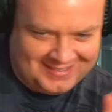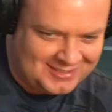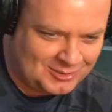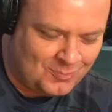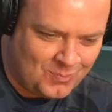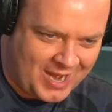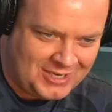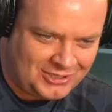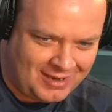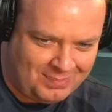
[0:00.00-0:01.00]
in some
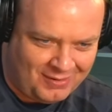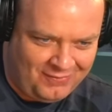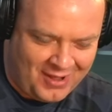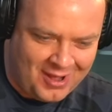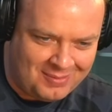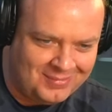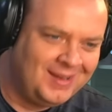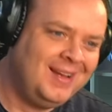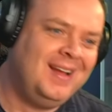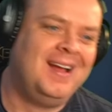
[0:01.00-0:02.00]
way, shape, or form.
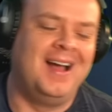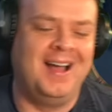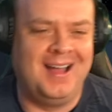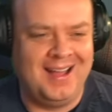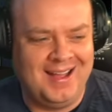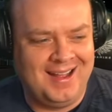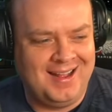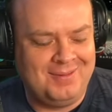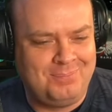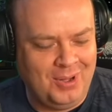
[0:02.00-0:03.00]

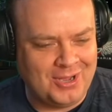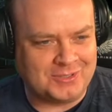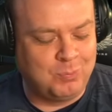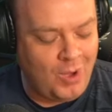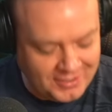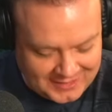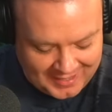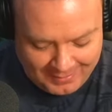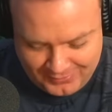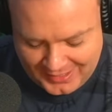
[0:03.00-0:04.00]
Uh, but one
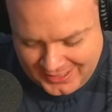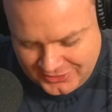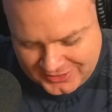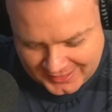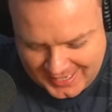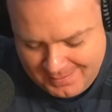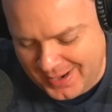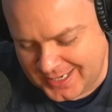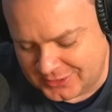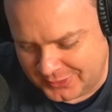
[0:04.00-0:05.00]
thing I'm really interested in,
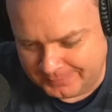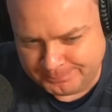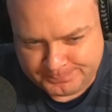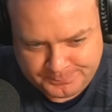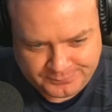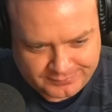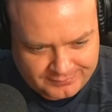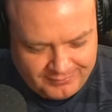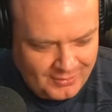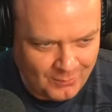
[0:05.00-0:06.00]
getting back to it,
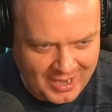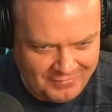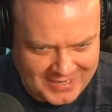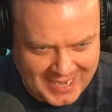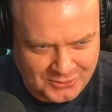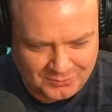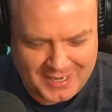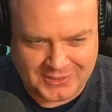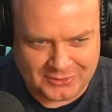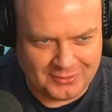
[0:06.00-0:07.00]
whatever the actual main